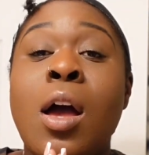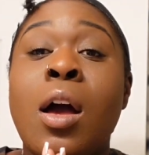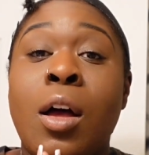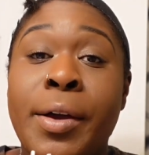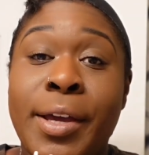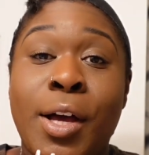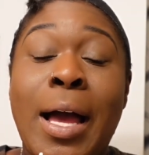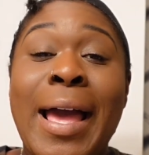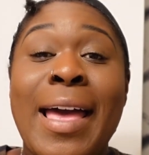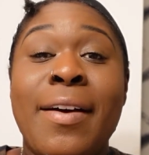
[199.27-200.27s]
Okay, y'all, I
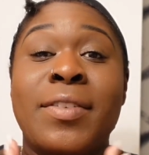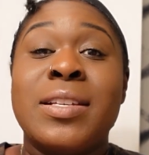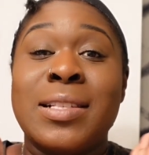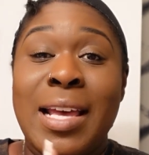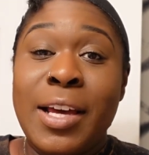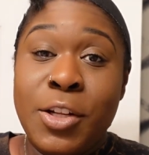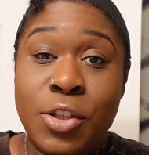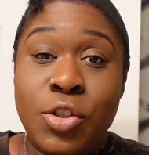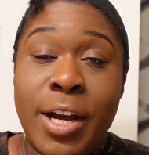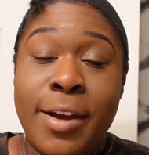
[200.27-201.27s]
have sat under the
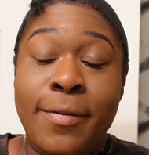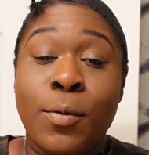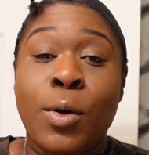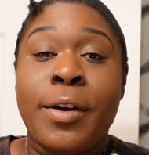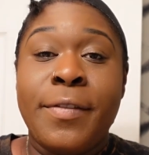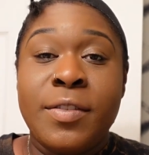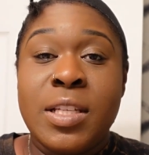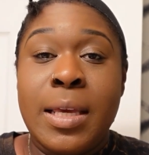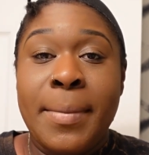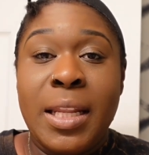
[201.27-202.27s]
dryer for 15
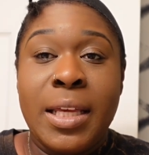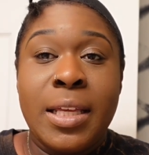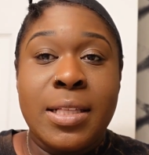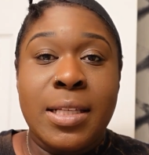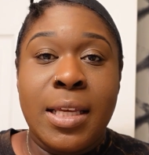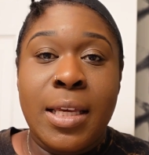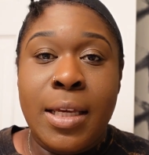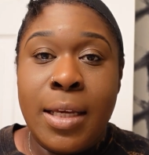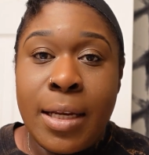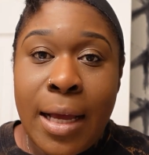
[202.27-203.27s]
minutes,
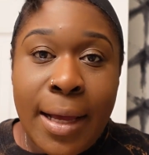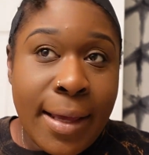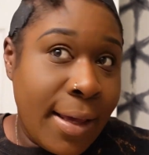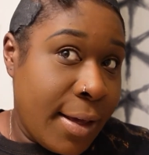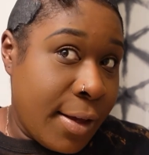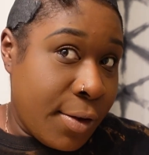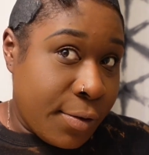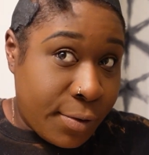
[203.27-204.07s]
and I have